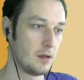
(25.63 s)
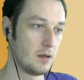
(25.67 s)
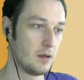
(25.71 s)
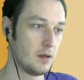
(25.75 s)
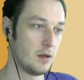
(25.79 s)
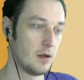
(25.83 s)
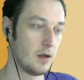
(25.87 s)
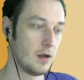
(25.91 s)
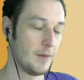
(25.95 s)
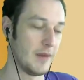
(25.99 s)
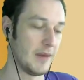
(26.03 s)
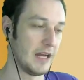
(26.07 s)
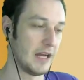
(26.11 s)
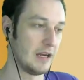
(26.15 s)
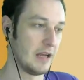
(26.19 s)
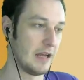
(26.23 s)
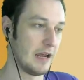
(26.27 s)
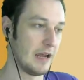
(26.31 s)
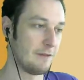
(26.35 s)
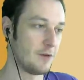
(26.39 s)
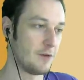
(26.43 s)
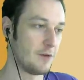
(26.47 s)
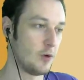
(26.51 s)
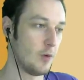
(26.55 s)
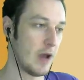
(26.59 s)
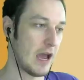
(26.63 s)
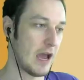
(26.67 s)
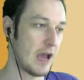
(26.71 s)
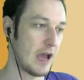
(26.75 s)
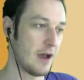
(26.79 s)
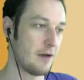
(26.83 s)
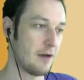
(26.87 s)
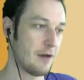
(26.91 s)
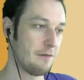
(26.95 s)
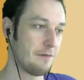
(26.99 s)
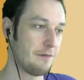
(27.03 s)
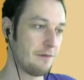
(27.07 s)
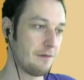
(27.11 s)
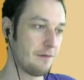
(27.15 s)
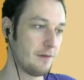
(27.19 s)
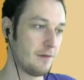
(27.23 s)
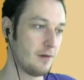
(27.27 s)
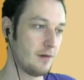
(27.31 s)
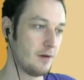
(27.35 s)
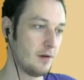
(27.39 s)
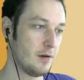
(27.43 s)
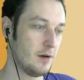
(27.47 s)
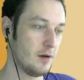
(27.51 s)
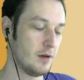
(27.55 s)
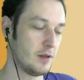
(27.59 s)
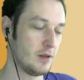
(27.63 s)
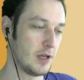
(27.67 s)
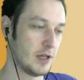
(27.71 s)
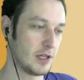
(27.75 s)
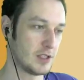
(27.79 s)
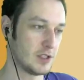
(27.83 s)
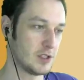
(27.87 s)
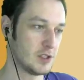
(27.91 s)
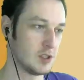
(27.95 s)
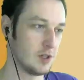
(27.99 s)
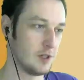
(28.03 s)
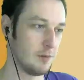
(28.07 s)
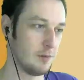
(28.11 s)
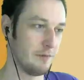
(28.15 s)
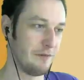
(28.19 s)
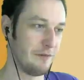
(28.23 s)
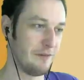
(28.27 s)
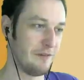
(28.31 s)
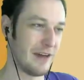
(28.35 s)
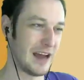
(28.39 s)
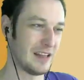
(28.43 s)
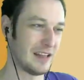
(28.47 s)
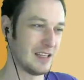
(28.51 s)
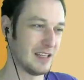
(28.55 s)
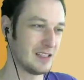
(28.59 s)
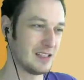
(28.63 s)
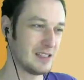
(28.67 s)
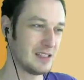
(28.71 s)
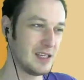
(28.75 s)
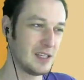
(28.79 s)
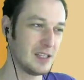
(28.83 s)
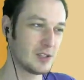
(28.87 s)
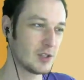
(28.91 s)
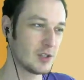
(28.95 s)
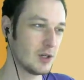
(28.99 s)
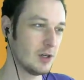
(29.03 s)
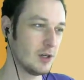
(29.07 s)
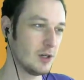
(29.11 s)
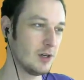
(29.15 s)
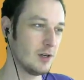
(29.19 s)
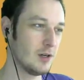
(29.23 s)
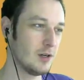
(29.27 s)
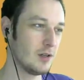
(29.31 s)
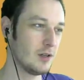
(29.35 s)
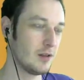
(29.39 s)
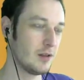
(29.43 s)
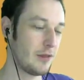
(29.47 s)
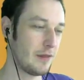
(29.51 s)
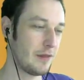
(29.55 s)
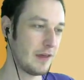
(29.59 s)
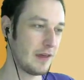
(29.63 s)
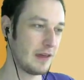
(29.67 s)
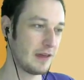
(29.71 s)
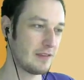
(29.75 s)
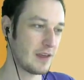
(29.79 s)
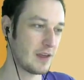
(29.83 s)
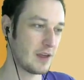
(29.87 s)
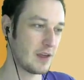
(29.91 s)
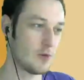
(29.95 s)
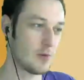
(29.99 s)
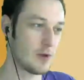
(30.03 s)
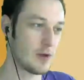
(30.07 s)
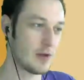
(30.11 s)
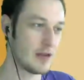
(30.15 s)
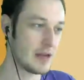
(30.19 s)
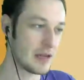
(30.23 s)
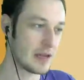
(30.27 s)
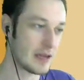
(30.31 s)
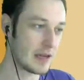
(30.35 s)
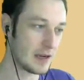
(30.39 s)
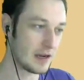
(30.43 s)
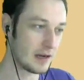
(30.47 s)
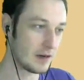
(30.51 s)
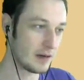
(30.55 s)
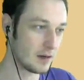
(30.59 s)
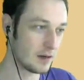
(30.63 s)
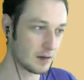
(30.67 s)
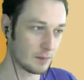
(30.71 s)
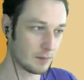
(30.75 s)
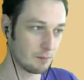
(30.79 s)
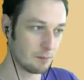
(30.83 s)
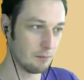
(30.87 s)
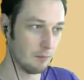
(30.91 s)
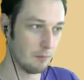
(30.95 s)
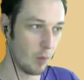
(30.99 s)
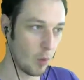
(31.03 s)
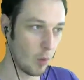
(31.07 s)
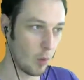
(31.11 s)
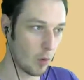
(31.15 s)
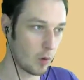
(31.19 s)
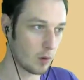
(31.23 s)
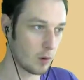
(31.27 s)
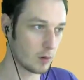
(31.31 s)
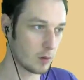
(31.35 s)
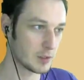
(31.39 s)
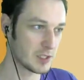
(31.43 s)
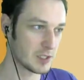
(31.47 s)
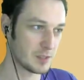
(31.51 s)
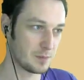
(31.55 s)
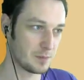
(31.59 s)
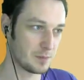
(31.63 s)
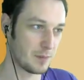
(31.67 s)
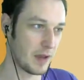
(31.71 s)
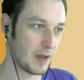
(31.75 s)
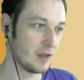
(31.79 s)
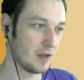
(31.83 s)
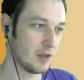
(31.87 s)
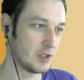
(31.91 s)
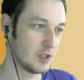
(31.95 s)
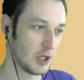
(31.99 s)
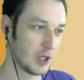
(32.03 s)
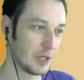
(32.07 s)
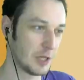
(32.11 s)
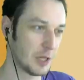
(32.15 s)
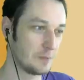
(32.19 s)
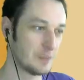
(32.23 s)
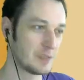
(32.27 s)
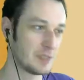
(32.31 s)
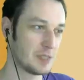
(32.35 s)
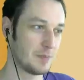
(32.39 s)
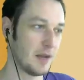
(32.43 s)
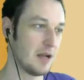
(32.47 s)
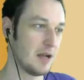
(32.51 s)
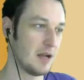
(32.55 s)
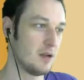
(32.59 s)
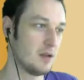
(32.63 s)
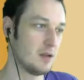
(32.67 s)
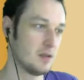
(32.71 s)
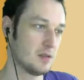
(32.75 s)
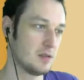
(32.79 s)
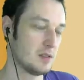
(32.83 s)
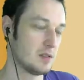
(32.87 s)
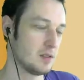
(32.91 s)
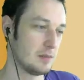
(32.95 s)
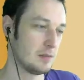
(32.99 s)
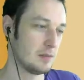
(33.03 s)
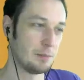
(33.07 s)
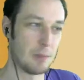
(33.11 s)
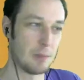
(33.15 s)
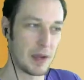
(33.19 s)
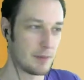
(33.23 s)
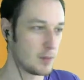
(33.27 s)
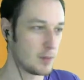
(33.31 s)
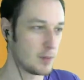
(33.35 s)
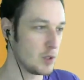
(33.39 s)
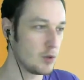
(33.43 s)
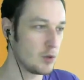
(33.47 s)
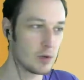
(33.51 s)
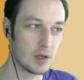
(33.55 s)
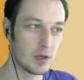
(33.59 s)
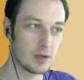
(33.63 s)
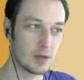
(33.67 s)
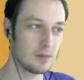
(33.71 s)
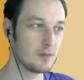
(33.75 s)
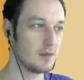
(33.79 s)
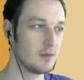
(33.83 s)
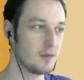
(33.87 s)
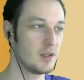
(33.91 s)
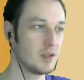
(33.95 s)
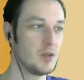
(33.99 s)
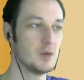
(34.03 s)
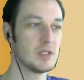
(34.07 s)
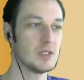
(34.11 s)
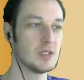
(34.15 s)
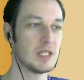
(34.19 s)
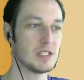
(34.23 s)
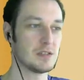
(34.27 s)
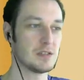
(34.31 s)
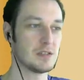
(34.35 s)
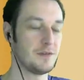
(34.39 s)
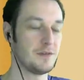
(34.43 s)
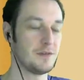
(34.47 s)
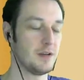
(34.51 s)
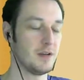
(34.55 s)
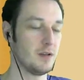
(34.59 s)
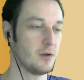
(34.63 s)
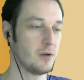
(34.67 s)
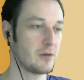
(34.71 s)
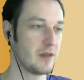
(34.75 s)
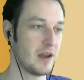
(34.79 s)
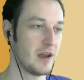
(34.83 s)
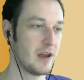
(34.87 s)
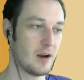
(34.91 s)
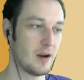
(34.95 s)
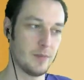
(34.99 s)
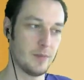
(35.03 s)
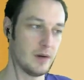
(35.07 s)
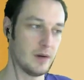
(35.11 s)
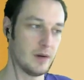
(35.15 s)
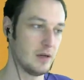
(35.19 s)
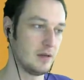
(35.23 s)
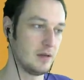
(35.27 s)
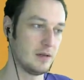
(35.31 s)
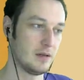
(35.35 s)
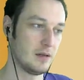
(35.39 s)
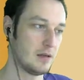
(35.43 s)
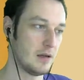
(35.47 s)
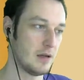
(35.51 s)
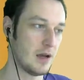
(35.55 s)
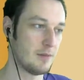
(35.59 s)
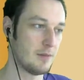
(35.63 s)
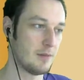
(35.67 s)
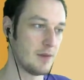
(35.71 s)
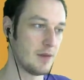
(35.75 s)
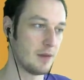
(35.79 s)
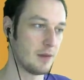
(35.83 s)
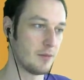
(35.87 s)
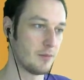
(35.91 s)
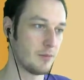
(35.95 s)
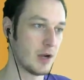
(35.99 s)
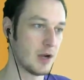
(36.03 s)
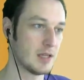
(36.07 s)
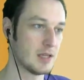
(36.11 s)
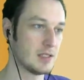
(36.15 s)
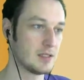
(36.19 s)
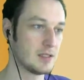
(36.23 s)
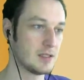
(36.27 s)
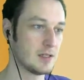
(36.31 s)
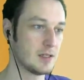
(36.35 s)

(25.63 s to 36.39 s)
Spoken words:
I mean, if you have like some Violet Teacher thing that you need more cheap spells, maybe you can use it as filler there, but I'm not impressed.